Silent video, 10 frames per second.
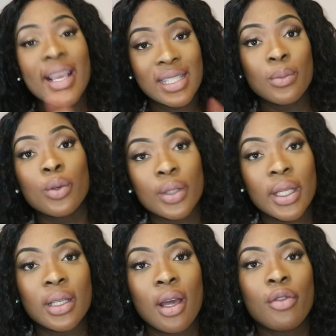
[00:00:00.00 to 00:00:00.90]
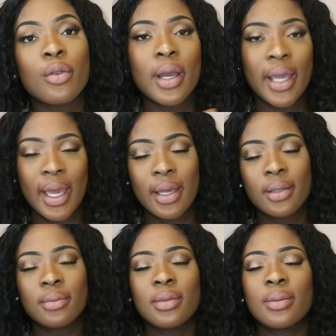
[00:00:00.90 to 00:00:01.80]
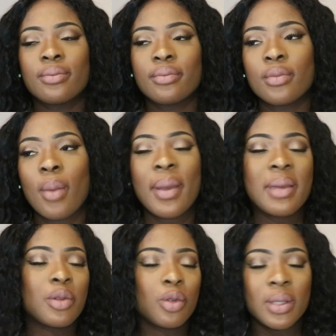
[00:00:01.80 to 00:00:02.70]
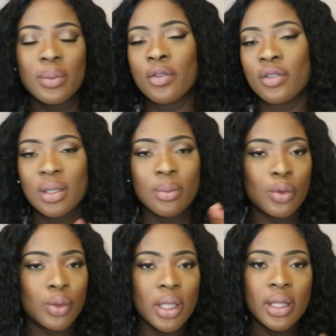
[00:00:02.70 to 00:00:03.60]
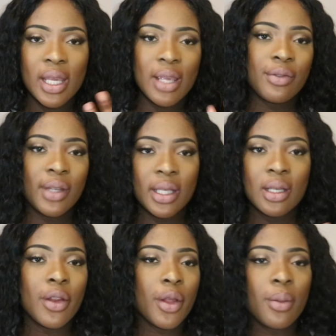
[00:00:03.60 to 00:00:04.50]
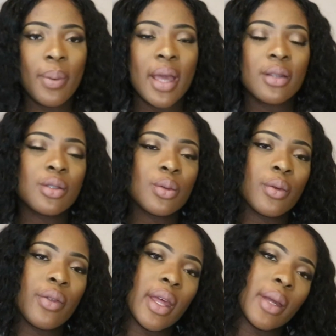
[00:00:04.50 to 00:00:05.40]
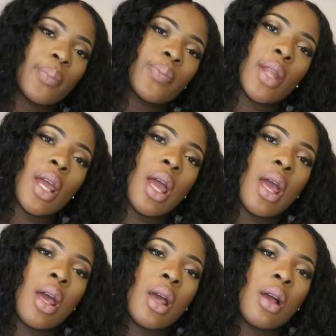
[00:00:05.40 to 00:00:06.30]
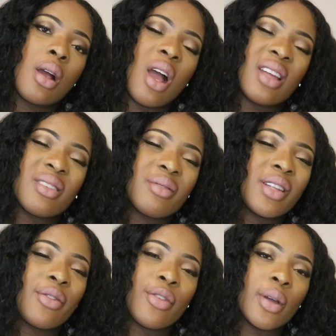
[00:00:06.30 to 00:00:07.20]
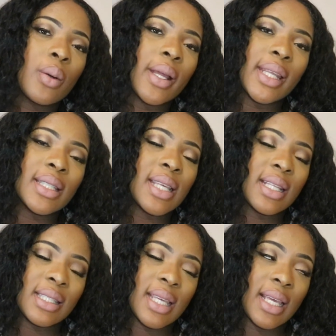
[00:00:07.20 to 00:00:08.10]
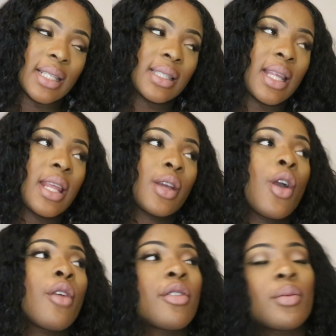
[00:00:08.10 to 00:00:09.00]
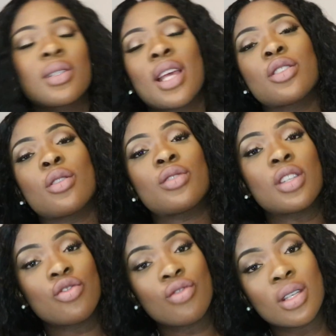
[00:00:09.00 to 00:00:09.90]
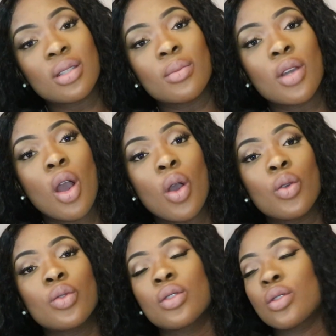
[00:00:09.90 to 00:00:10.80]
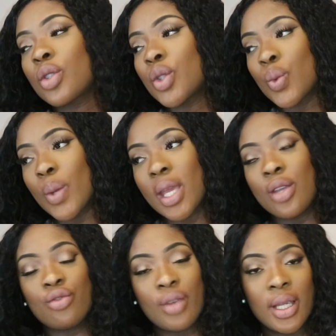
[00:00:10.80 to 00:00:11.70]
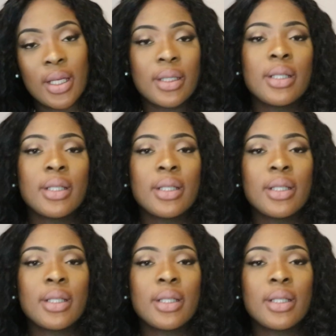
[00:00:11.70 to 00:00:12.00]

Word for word: Next morning, I thought, okay, my baby normally moves in the morning, the evening. I know the pattern sort of thing. I didn't really feel any intense kicks, and then Kofi was like, I'll just drink some cold, sweet drink.